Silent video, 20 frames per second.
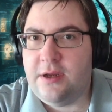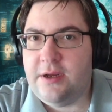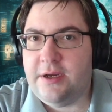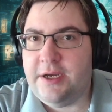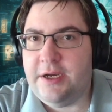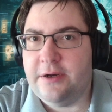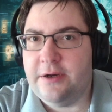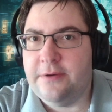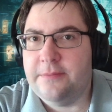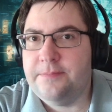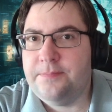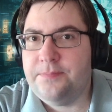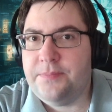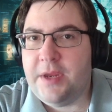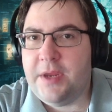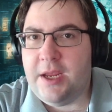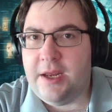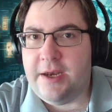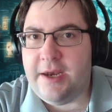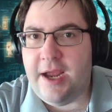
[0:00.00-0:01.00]
here.
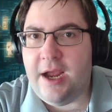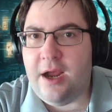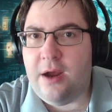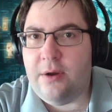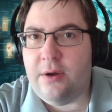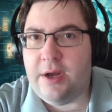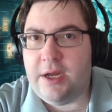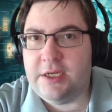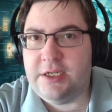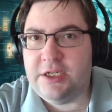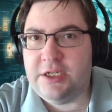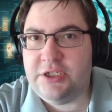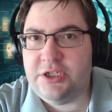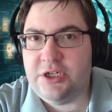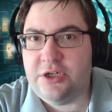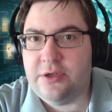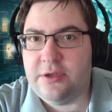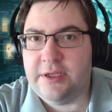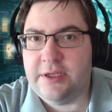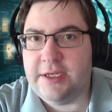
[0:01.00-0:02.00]
Now,
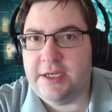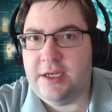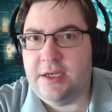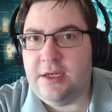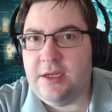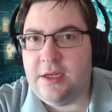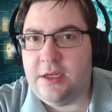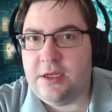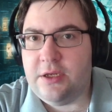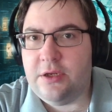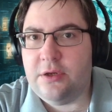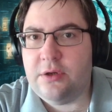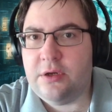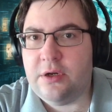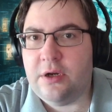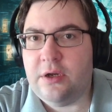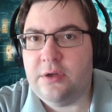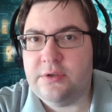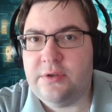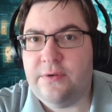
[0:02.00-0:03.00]
additionally, you can
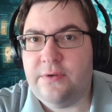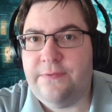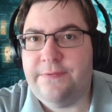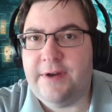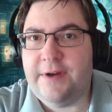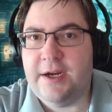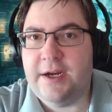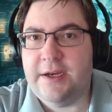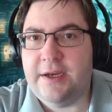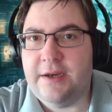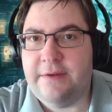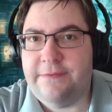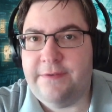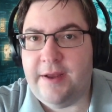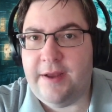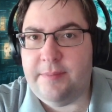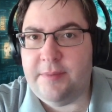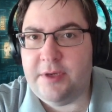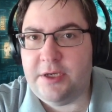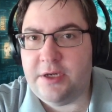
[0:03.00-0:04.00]
also find a
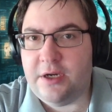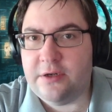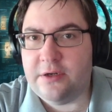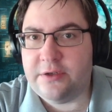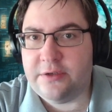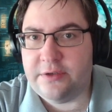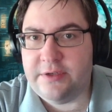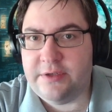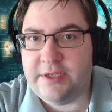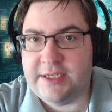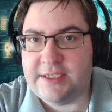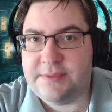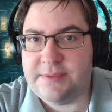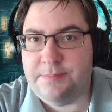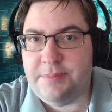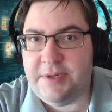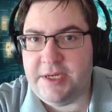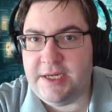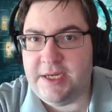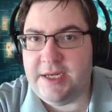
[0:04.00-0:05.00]
family doctor that
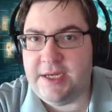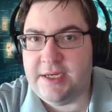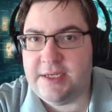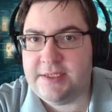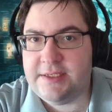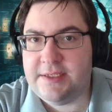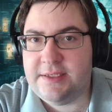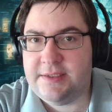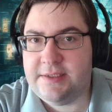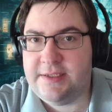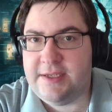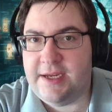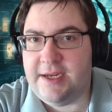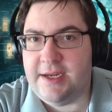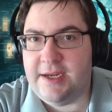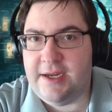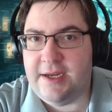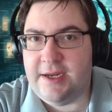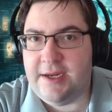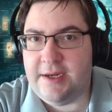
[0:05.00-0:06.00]
speaks,
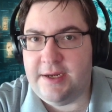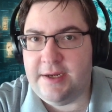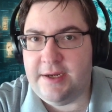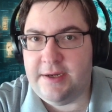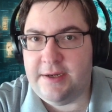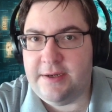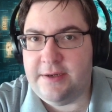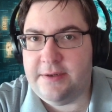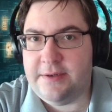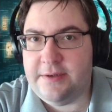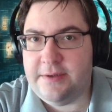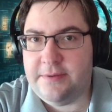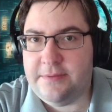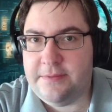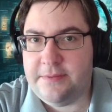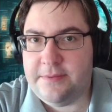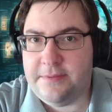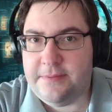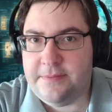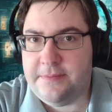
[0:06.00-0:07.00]
say,
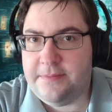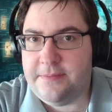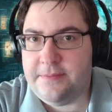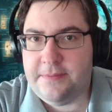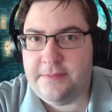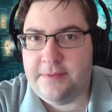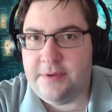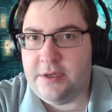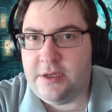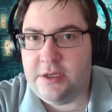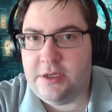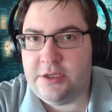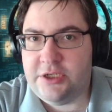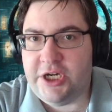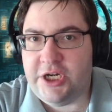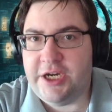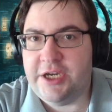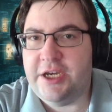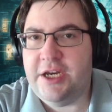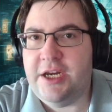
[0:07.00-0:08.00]

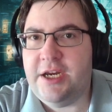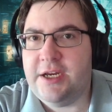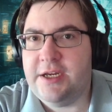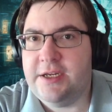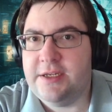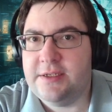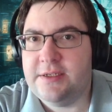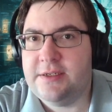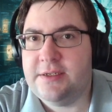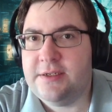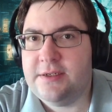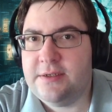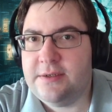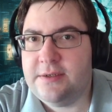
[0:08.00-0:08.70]
Chinese.